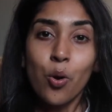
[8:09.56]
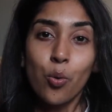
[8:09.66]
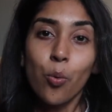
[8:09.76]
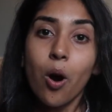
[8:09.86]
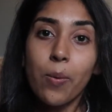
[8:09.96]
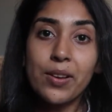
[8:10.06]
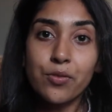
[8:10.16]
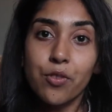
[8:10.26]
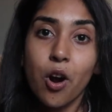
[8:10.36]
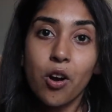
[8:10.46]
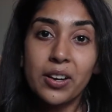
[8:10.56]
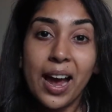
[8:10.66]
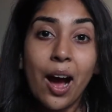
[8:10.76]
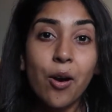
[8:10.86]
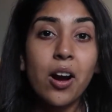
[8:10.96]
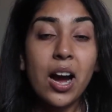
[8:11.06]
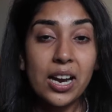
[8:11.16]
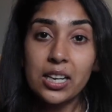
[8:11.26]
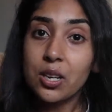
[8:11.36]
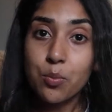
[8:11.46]
what went wrong, how
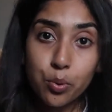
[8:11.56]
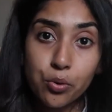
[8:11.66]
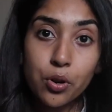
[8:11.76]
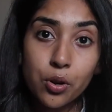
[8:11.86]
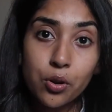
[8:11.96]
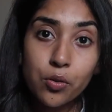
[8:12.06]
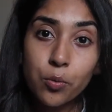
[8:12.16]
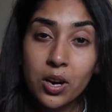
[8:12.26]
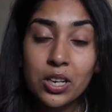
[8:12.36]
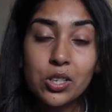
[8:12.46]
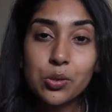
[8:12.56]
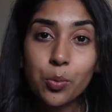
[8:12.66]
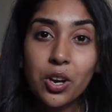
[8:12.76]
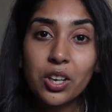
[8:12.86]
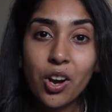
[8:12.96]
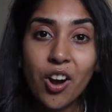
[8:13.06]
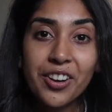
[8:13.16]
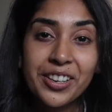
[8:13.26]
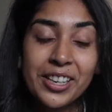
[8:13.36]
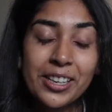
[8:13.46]
I can improve, what I need to work
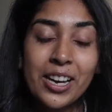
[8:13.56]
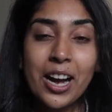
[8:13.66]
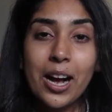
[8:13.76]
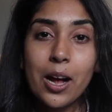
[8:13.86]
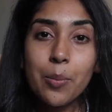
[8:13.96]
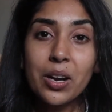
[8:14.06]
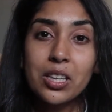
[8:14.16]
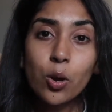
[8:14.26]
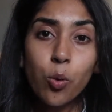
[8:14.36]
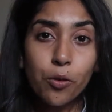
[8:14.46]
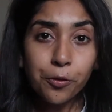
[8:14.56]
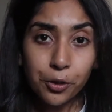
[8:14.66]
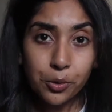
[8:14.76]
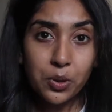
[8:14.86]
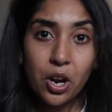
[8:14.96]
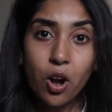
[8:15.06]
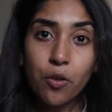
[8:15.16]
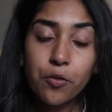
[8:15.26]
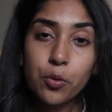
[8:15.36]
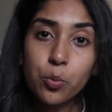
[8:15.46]
on, I think what threw me
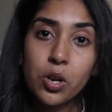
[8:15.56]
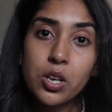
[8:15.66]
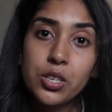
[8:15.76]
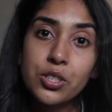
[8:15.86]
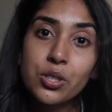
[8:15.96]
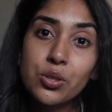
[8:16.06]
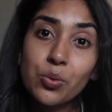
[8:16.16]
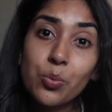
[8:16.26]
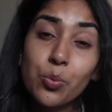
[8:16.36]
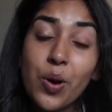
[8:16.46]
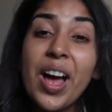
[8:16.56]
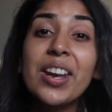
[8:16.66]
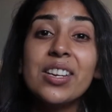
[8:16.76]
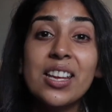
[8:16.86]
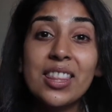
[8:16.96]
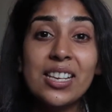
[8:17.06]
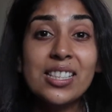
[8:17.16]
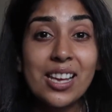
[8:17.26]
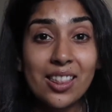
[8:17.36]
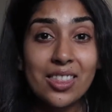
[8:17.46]
off was when they
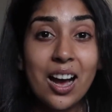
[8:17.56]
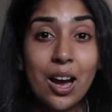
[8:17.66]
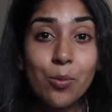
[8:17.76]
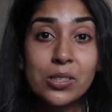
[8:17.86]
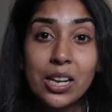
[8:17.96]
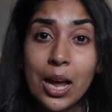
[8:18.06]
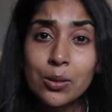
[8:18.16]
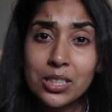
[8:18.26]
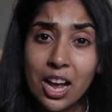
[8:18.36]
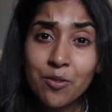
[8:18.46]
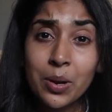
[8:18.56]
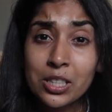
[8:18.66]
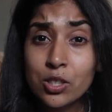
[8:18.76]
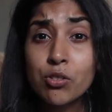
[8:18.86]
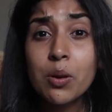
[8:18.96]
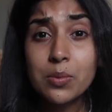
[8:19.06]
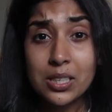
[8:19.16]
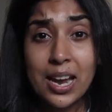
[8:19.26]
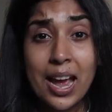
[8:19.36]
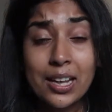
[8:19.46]
said that I was allowed to have my script
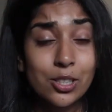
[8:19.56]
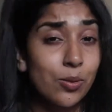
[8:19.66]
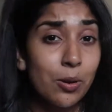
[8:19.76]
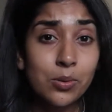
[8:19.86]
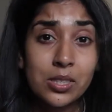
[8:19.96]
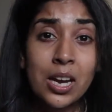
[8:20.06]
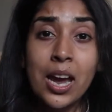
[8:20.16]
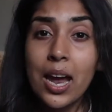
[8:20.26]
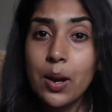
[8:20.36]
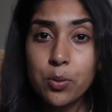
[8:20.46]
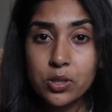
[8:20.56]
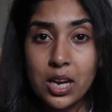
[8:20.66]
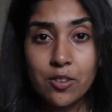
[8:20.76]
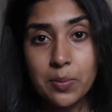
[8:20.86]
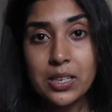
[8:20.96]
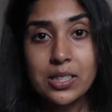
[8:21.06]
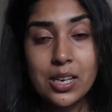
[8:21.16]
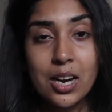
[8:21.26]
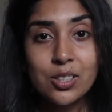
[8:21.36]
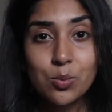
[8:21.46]
in hand, so I was able to have my
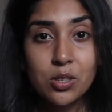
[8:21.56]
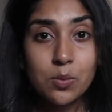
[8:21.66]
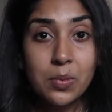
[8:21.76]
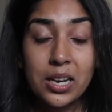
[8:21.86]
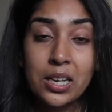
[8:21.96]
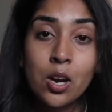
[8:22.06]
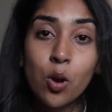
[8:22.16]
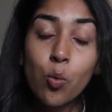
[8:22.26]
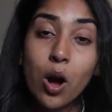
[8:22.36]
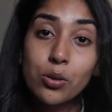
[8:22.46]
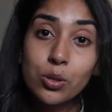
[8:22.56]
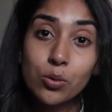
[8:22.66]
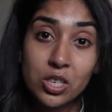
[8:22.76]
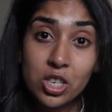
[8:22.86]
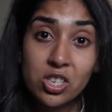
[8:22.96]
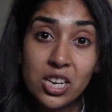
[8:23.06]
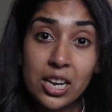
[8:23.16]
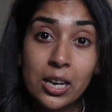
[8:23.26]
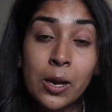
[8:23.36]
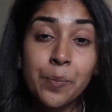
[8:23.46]
sides with me whilst
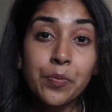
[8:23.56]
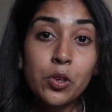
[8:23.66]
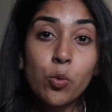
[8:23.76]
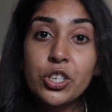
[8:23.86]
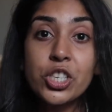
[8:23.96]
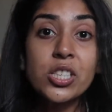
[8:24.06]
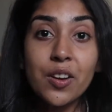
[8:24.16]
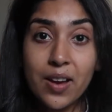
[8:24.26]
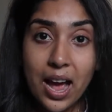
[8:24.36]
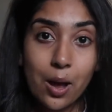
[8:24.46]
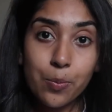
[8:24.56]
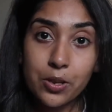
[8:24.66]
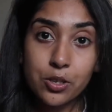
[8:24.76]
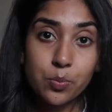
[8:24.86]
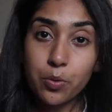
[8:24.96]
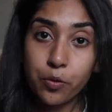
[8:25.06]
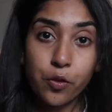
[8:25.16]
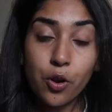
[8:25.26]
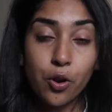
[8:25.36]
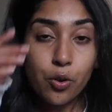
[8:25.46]
auditioning, which has never happened
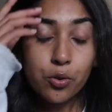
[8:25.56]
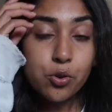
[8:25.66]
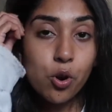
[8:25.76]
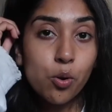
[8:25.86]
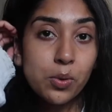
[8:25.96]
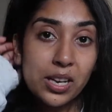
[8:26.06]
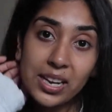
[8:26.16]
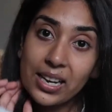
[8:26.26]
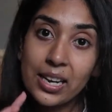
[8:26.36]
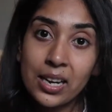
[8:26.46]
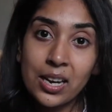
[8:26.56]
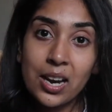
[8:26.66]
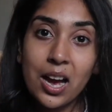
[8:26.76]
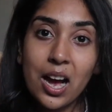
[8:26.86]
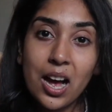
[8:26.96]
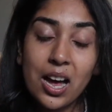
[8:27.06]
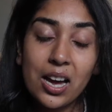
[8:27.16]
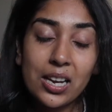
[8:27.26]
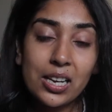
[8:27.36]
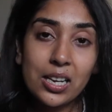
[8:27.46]
before. Normally
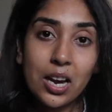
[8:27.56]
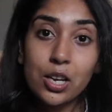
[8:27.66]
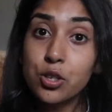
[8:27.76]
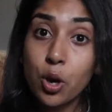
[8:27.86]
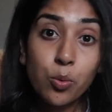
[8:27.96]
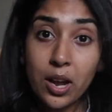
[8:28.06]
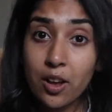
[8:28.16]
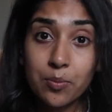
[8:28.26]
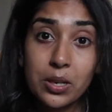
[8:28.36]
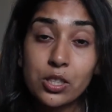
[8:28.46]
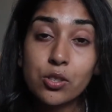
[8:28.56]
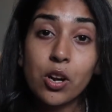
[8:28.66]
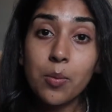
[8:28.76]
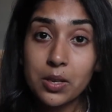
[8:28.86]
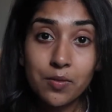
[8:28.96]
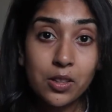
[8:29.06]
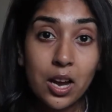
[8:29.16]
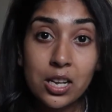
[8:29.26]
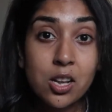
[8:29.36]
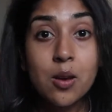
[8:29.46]
I don't have my script.
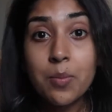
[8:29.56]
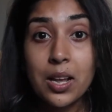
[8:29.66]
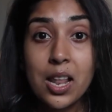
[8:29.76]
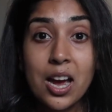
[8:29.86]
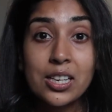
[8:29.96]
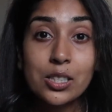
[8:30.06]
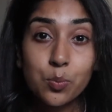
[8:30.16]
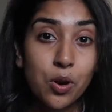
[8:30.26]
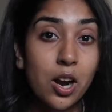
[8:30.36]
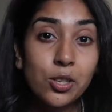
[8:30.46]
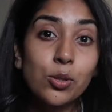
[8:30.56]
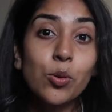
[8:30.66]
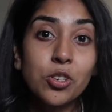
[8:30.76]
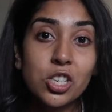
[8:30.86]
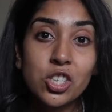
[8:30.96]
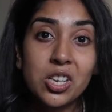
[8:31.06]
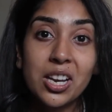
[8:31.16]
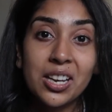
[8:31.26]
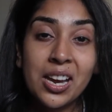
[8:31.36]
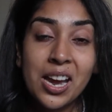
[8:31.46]
I learn my lines prior to
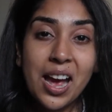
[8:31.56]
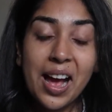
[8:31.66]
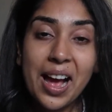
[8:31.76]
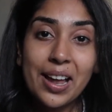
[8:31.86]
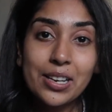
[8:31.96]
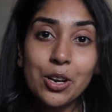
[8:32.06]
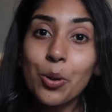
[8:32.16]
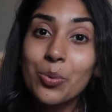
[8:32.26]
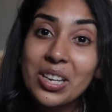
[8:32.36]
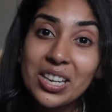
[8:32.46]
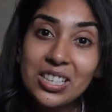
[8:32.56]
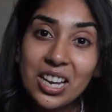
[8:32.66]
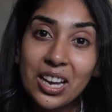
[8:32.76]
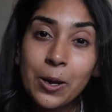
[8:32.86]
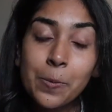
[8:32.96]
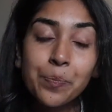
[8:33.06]
auditioning and I don't need it.